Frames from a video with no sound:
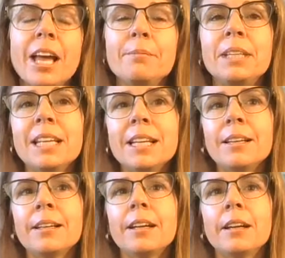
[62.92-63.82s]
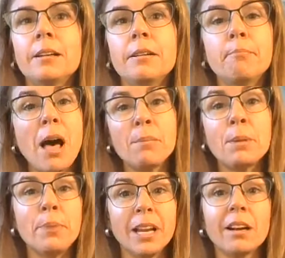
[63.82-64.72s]
I'm getting a
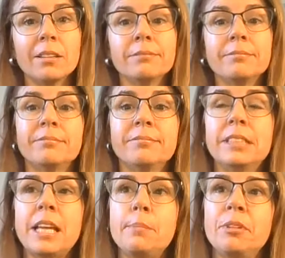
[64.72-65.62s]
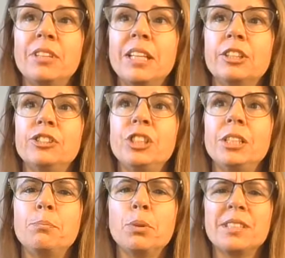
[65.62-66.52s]
mama bear type of
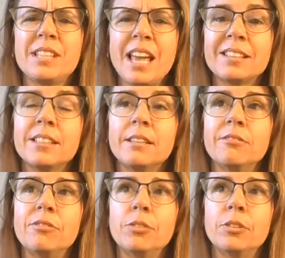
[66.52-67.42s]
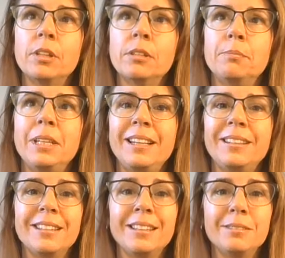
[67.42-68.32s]
energy, protective,
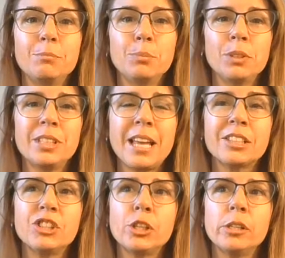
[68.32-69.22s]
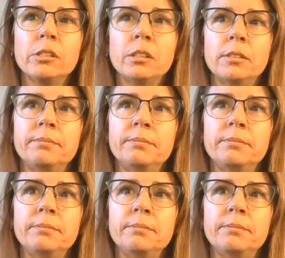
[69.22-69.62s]
meaning that protection.